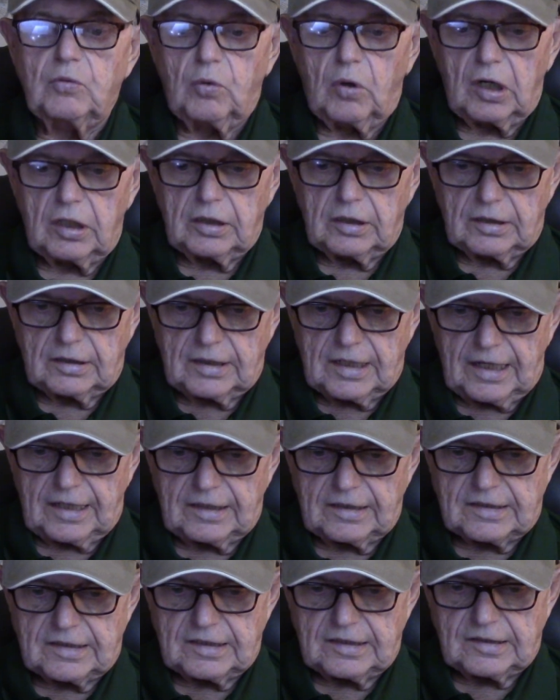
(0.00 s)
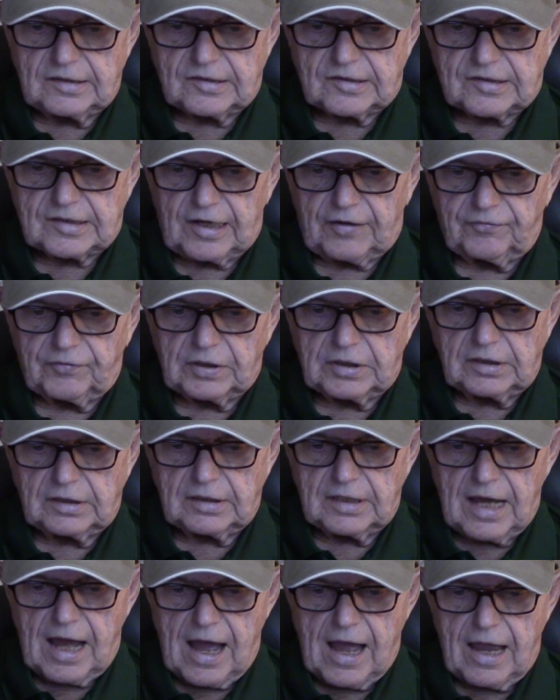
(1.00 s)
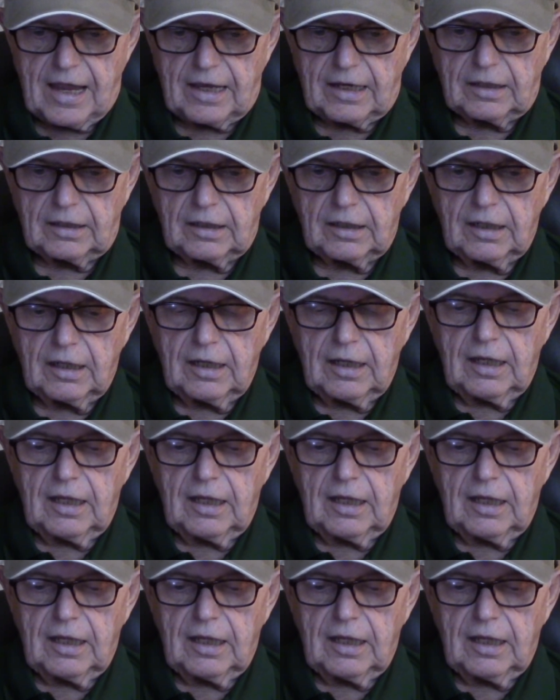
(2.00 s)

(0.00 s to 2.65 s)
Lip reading: to 1979,